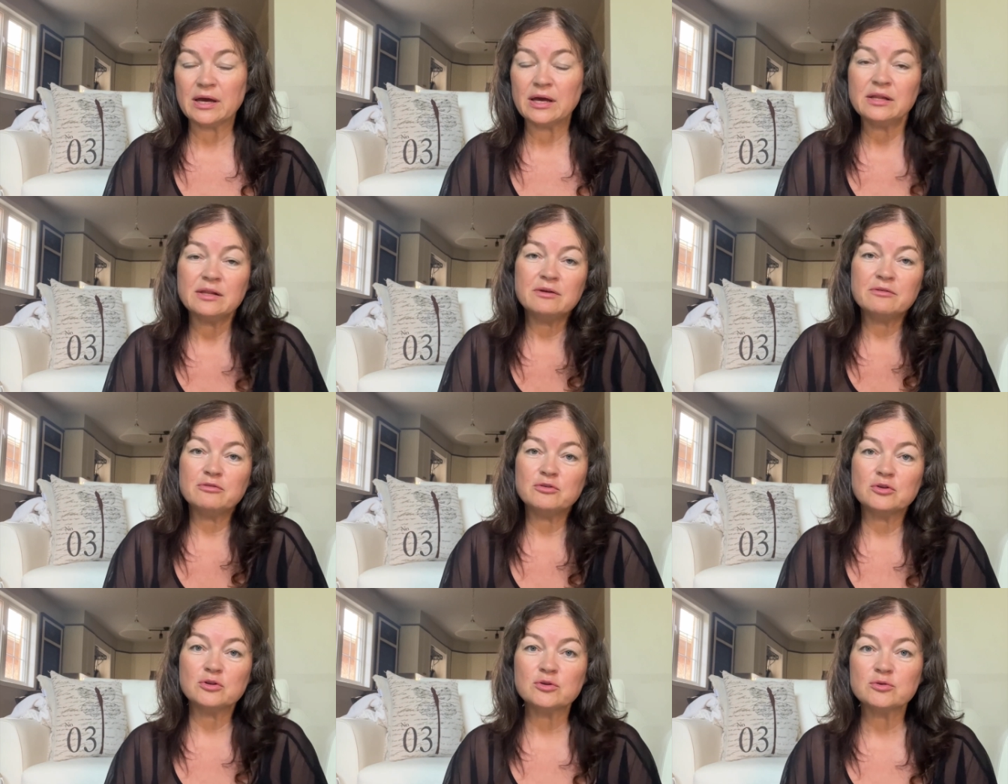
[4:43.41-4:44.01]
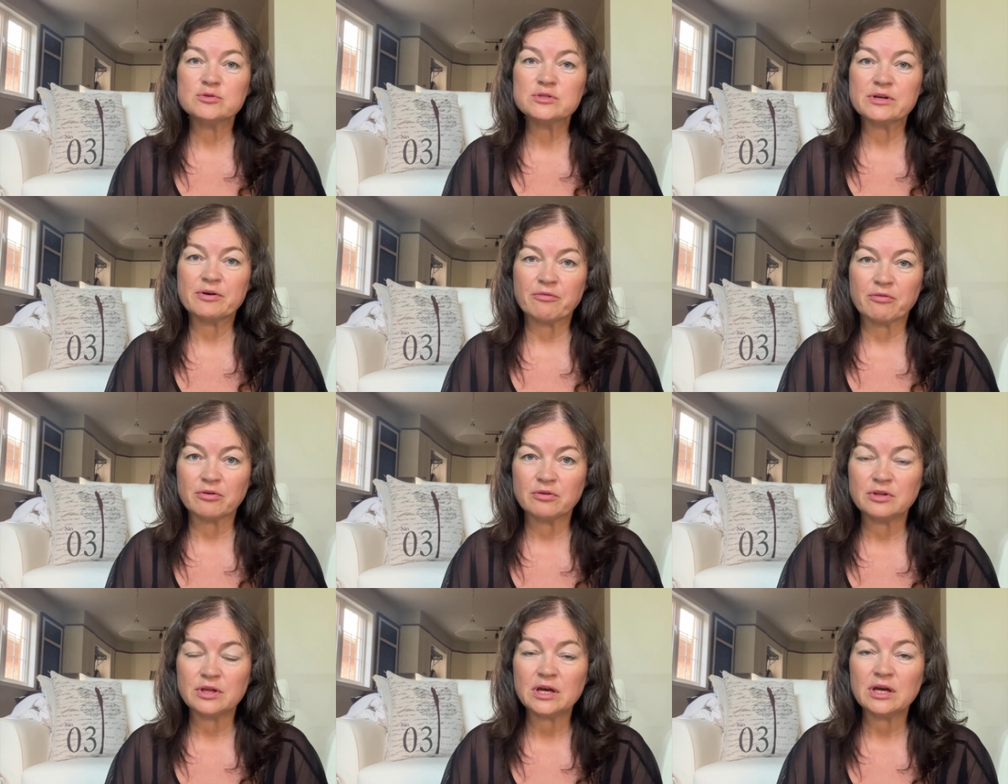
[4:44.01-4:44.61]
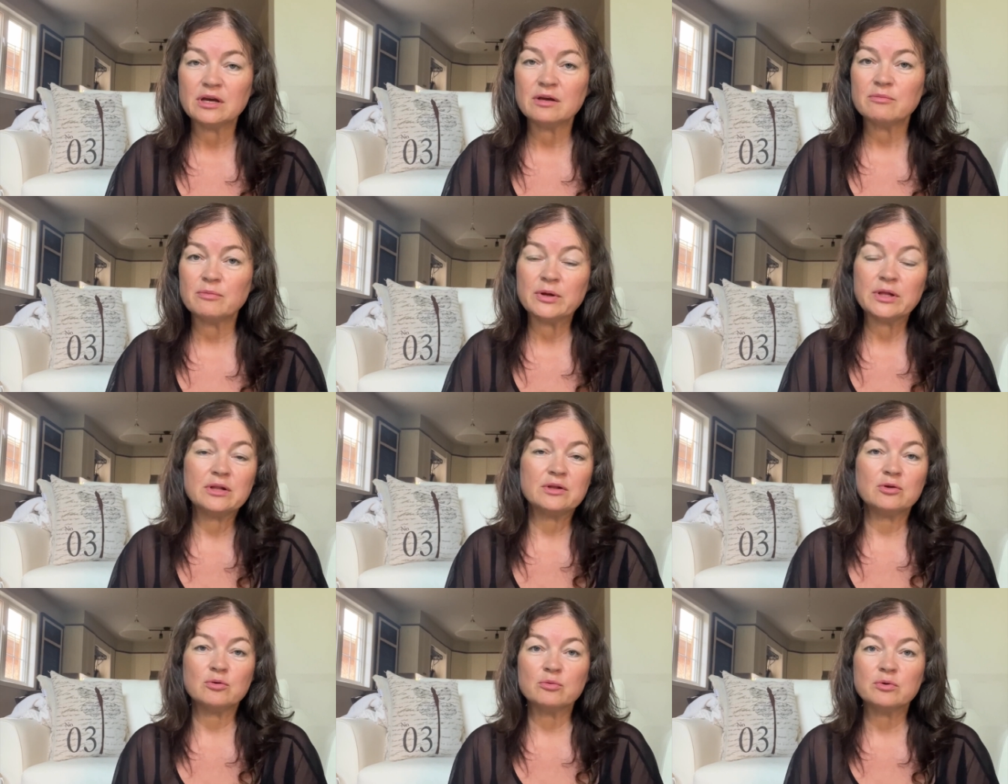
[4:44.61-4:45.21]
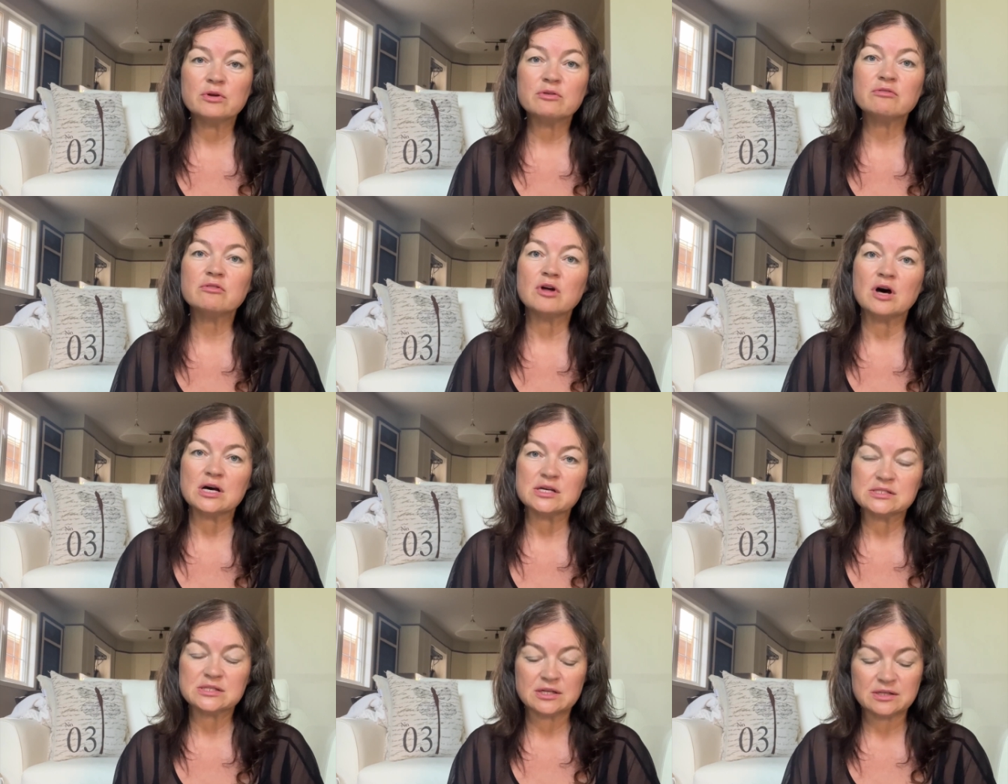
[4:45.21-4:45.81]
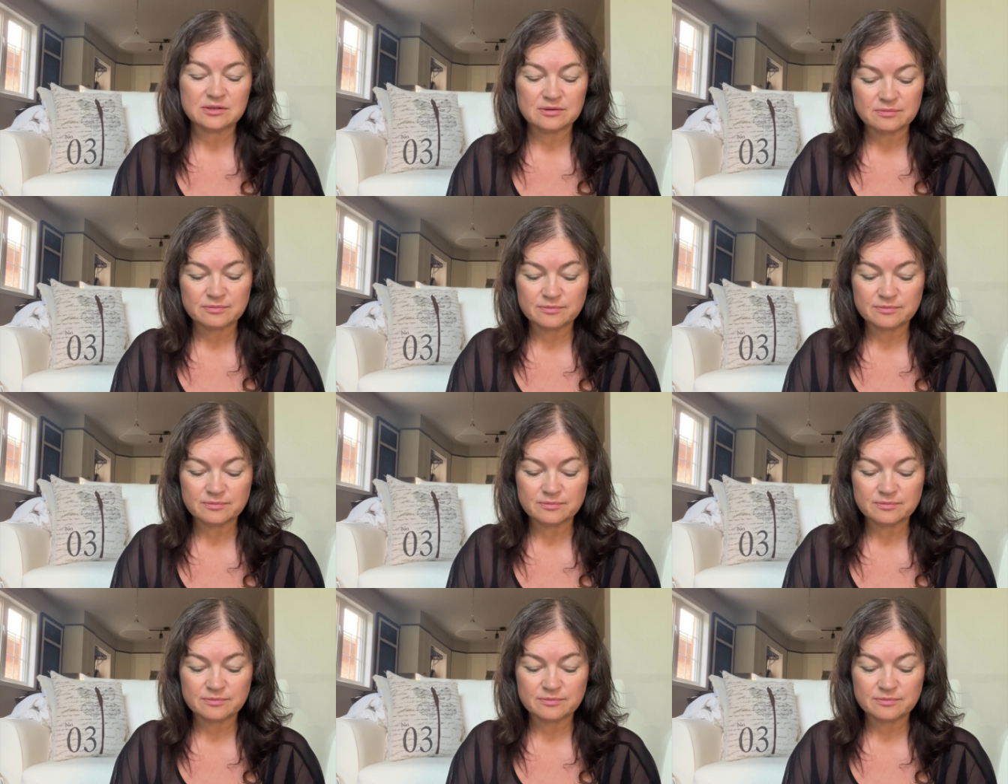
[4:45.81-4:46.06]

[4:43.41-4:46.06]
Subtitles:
And if you lose everything, well, you would have lost it